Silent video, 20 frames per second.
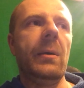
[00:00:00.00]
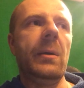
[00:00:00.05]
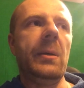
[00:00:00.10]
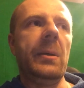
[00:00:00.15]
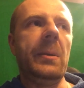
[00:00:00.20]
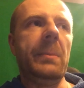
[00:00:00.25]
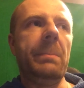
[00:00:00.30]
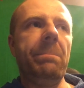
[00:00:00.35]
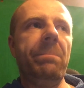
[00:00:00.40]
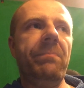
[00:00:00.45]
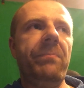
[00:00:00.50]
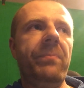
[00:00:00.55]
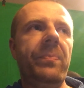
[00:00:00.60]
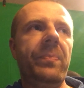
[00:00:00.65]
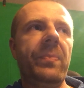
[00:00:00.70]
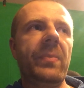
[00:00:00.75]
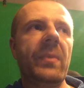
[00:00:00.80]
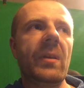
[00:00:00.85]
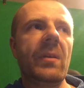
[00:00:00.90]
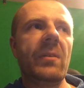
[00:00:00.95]
um,
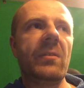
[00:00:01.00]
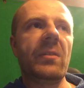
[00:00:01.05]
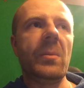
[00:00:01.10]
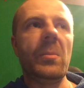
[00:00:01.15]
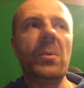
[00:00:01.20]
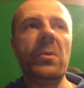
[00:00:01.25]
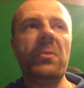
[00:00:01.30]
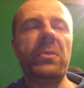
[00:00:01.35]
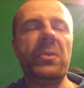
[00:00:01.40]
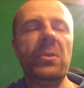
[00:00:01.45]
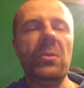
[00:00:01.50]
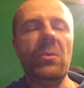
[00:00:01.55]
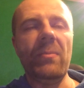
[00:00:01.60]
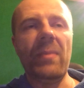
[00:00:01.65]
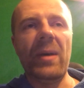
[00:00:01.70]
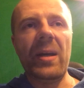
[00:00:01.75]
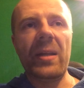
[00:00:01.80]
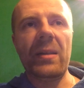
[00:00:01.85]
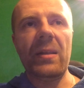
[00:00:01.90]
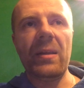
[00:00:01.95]
some of you
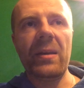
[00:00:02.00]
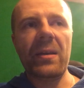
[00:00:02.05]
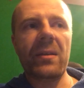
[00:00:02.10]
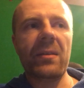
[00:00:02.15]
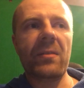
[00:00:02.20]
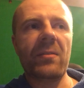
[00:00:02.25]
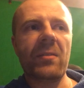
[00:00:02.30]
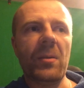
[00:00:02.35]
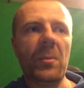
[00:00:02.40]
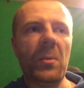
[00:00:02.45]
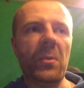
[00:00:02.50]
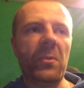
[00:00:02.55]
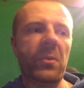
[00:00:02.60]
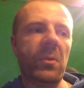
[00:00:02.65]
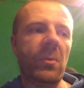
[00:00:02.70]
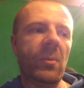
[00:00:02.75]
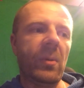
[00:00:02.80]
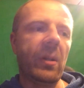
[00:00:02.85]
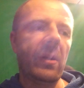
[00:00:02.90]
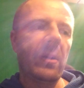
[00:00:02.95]
might like it, some of
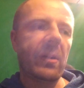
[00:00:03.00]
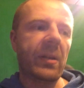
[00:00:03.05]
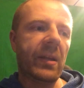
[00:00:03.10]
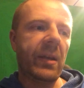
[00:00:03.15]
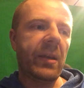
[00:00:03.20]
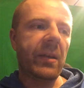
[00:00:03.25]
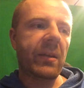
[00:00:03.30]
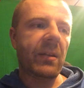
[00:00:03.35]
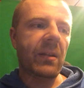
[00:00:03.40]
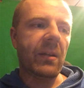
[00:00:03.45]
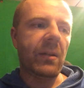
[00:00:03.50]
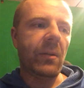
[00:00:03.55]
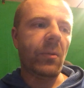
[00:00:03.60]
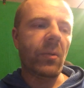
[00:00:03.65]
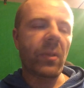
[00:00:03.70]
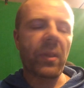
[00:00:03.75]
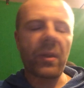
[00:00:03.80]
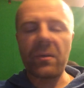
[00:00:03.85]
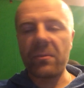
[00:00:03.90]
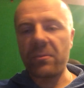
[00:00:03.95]
you will not like it. I
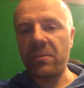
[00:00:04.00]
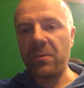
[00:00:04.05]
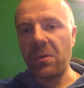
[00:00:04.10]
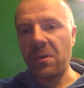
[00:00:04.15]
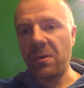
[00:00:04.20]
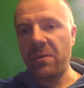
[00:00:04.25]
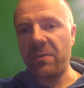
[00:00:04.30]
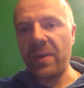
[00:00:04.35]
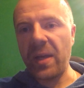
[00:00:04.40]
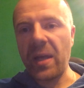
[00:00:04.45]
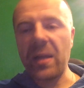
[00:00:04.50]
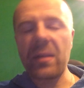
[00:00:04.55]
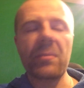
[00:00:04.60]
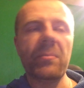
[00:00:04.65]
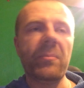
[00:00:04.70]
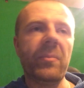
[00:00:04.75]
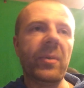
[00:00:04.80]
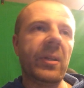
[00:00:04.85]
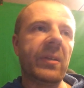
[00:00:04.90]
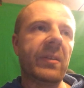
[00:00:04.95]
know that for a fact,
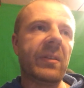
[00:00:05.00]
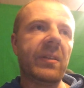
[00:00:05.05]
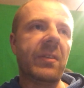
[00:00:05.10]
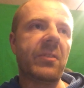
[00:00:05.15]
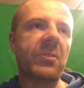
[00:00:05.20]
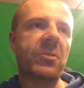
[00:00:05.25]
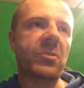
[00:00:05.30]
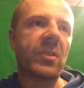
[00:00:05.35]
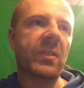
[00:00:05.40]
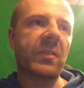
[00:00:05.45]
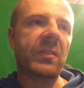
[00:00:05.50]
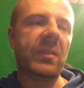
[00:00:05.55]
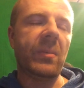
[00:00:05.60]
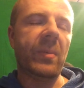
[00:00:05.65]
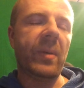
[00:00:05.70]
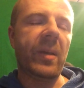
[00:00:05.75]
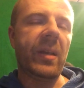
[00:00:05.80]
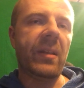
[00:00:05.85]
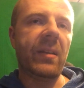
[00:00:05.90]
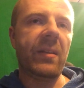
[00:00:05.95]
but that's just the
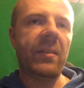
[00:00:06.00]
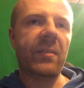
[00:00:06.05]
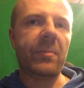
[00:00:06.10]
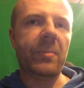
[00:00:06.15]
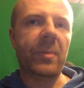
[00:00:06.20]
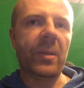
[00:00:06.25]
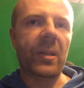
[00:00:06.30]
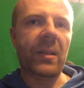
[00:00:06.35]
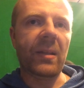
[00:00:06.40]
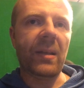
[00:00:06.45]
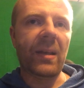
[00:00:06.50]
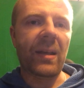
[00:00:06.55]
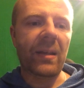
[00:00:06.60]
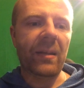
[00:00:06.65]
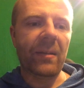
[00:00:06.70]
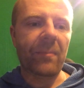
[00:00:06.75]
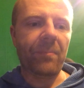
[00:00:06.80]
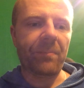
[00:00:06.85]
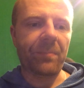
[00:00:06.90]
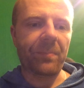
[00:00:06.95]
way it is. But
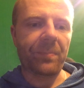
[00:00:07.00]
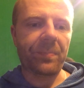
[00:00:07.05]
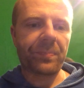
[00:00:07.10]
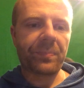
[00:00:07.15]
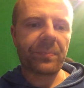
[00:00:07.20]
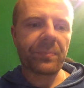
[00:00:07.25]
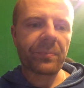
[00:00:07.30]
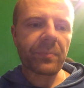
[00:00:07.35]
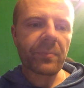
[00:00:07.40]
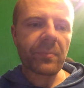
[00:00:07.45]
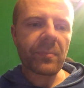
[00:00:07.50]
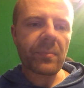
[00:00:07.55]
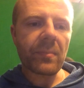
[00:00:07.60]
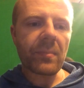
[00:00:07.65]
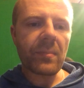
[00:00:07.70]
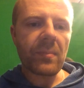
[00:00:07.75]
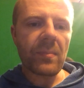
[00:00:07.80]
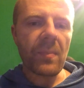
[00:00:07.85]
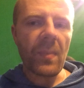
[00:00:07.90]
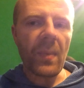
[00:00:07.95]
I,
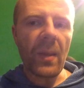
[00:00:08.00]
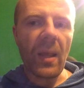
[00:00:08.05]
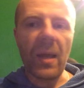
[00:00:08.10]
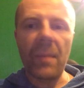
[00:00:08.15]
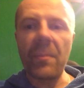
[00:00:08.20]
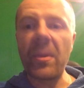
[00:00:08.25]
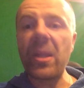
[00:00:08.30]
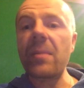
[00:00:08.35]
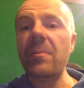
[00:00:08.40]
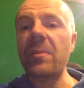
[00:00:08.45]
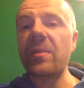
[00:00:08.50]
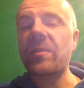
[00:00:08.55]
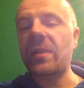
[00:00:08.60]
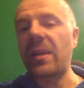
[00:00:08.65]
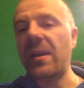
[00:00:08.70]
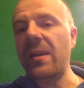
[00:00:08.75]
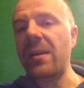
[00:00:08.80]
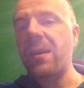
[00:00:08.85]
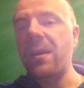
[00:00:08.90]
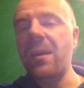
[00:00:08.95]
I made a
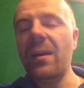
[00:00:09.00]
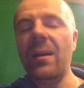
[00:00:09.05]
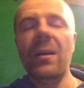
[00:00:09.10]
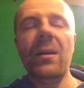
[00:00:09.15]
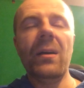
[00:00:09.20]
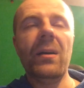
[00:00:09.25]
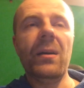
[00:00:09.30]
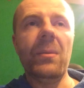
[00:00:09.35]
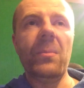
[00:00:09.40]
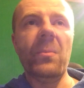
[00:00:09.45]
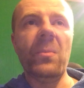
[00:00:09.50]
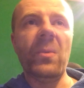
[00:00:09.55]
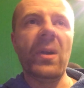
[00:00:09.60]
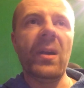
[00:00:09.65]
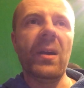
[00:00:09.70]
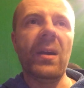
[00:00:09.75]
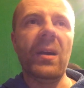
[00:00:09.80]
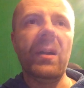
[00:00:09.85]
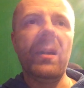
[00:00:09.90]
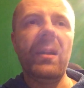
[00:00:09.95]
mistake um,
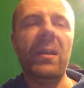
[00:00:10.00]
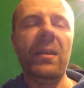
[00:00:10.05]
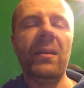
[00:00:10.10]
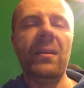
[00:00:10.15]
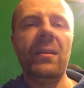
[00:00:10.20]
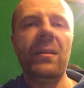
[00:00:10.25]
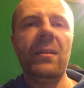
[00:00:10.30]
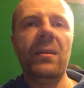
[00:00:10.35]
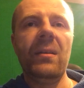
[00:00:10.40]
where I